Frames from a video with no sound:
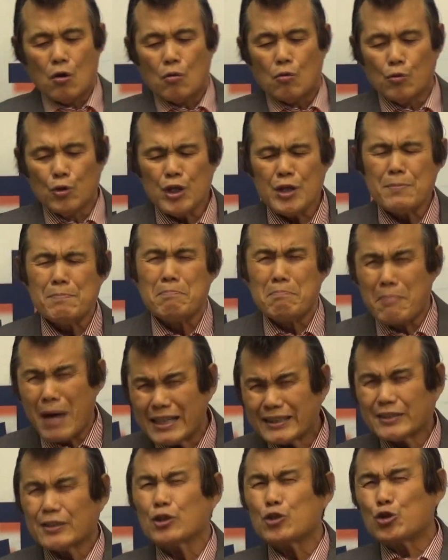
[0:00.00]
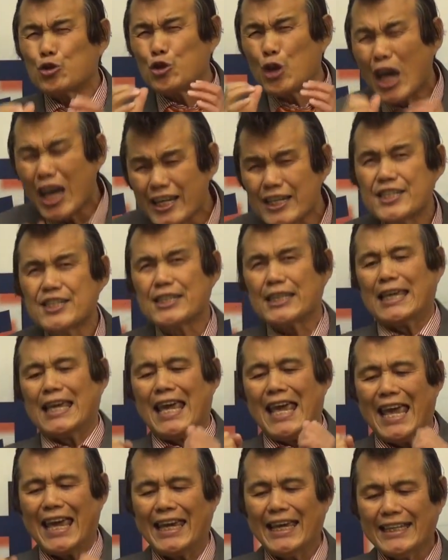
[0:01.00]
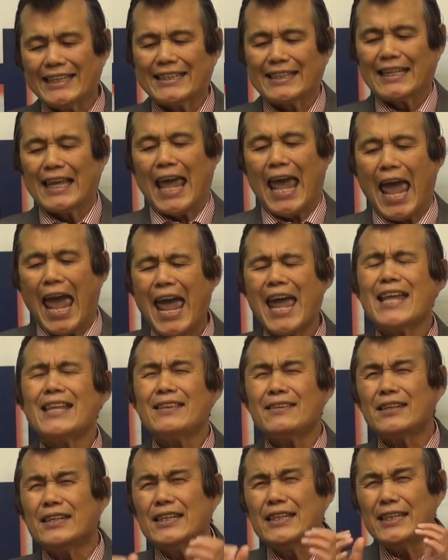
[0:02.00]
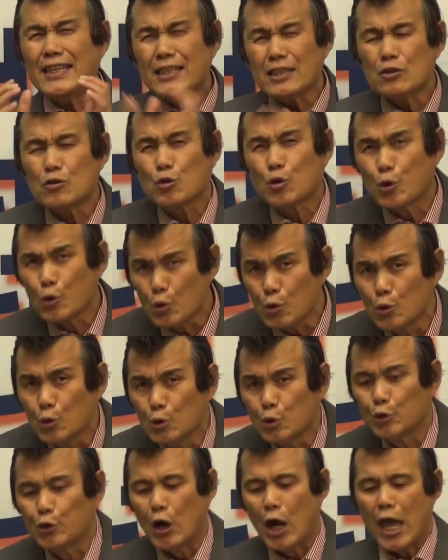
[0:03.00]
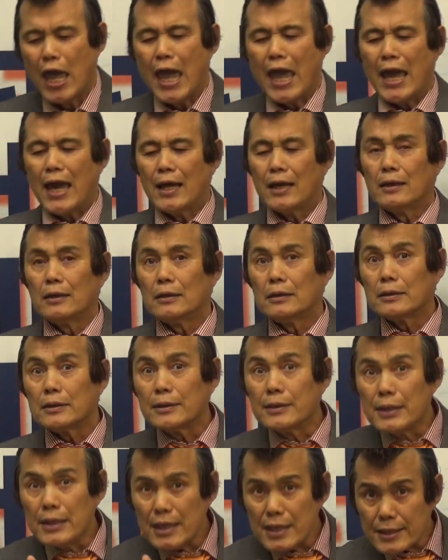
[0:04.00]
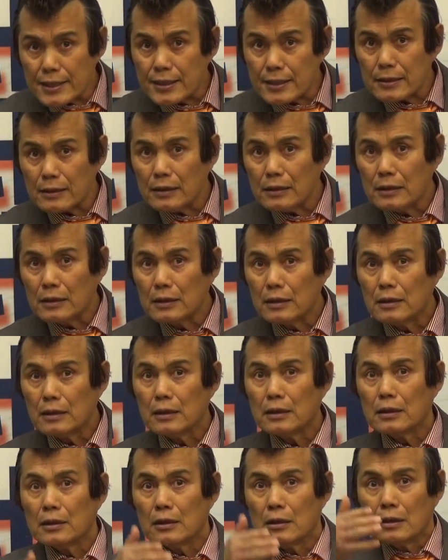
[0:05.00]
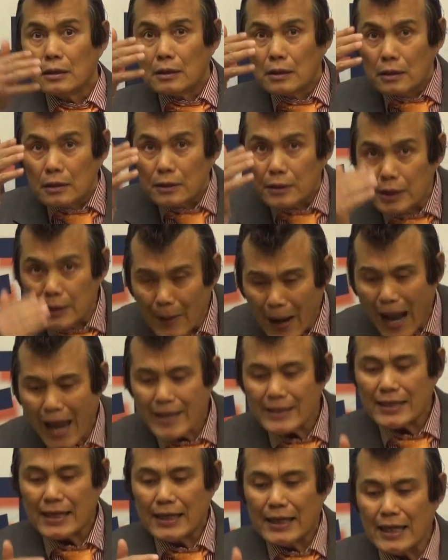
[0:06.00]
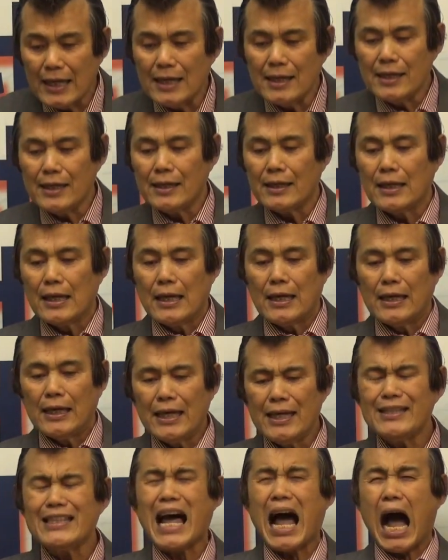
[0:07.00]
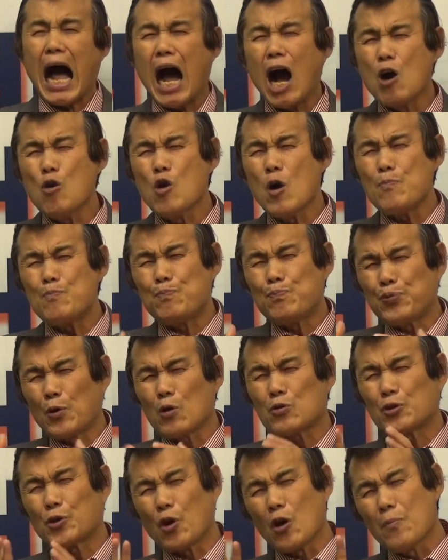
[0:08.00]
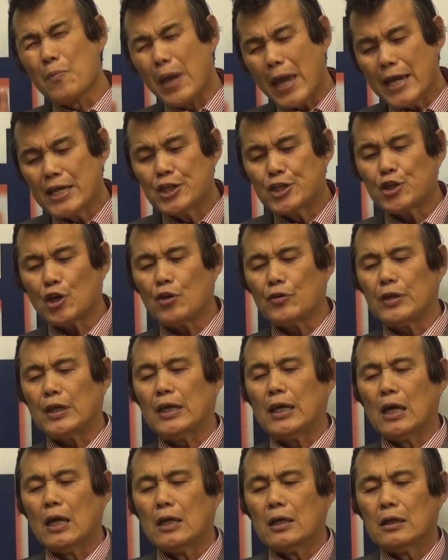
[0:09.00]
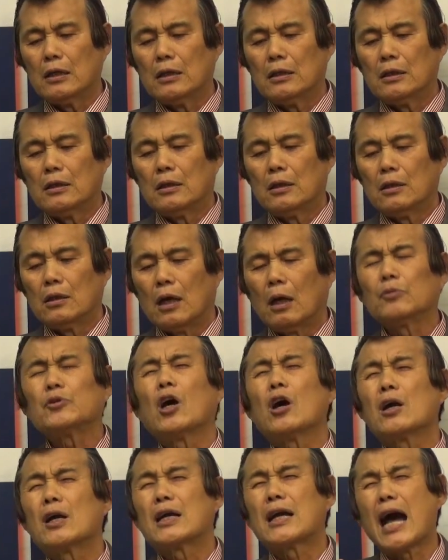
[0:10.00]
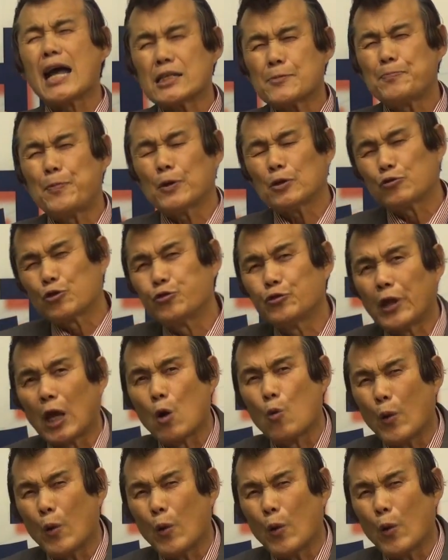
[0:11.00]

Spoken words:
We must cherish it and include this divine healing in our proclamation of the gospel today.